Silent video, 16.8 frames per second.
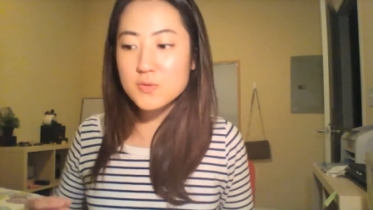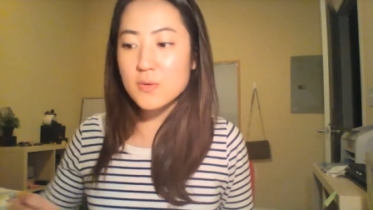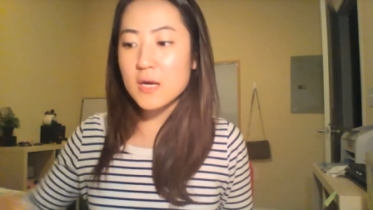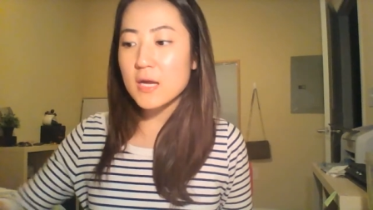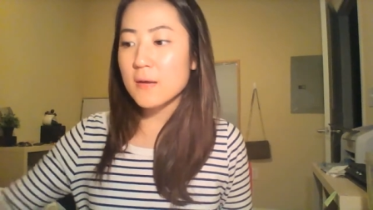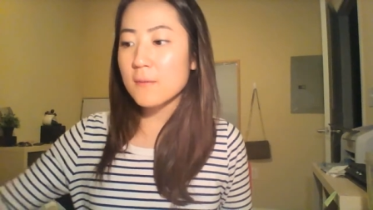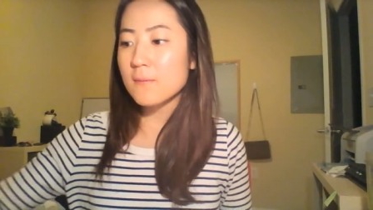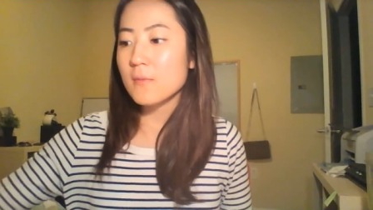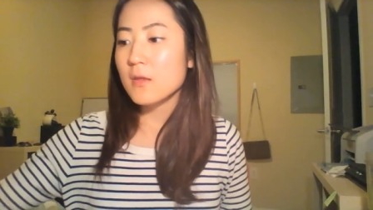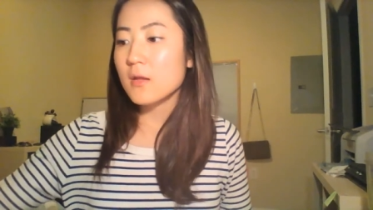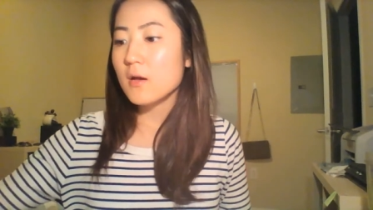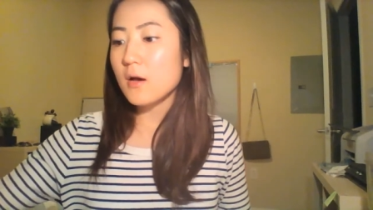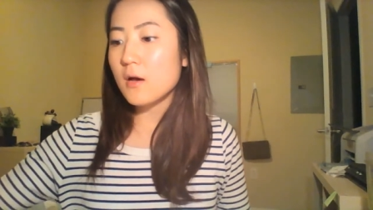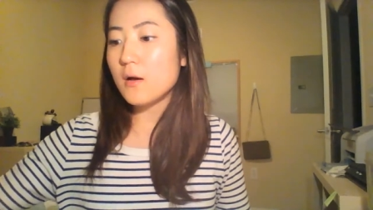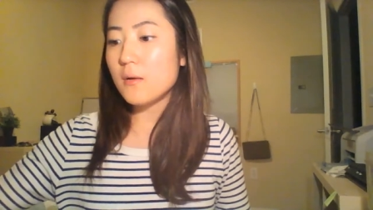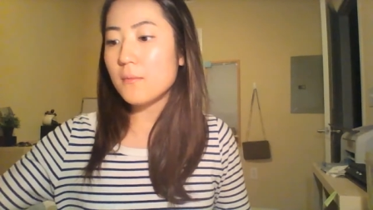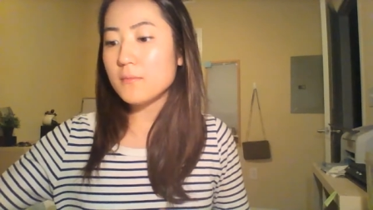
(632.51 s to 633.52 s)
right?
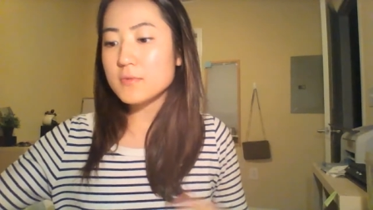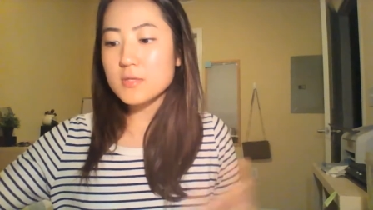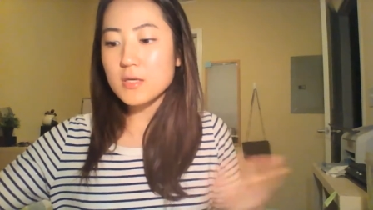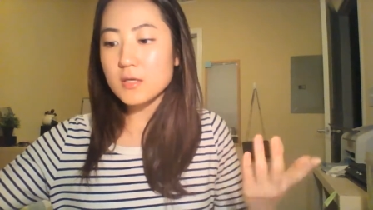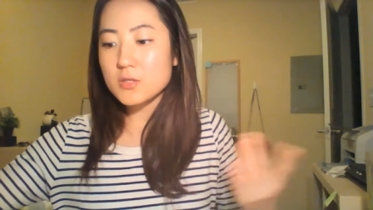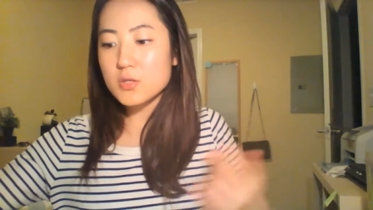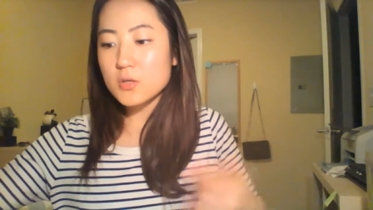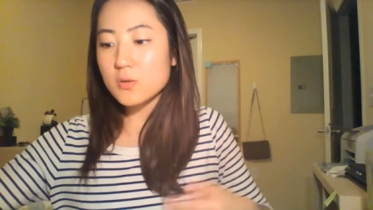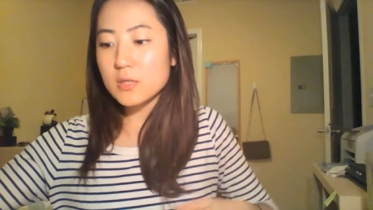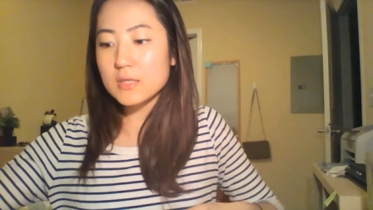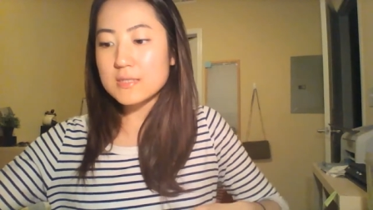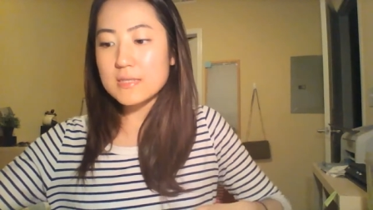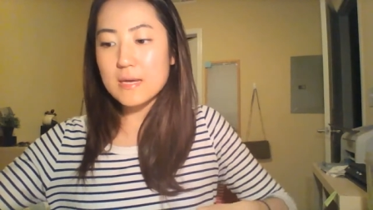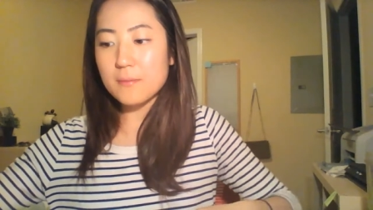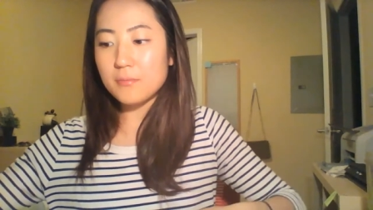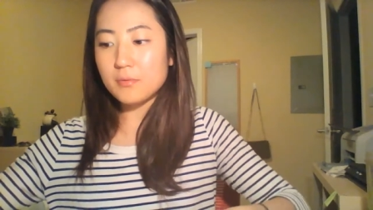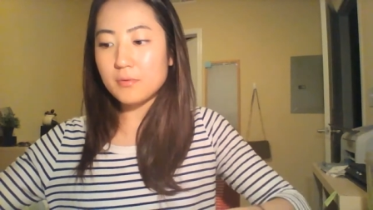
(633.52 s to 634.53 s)
So I'll show an
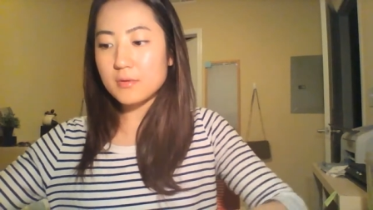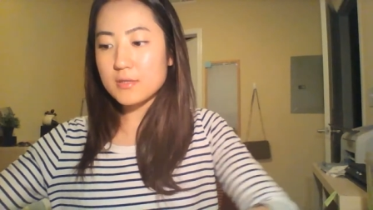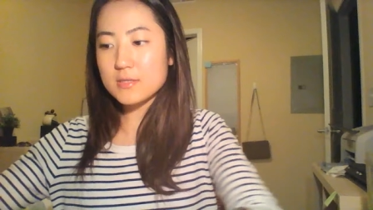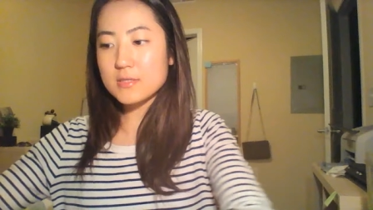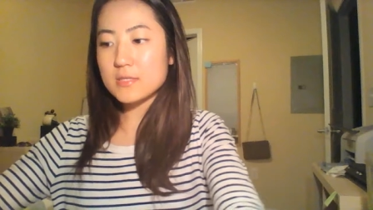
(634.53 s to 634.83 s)
example.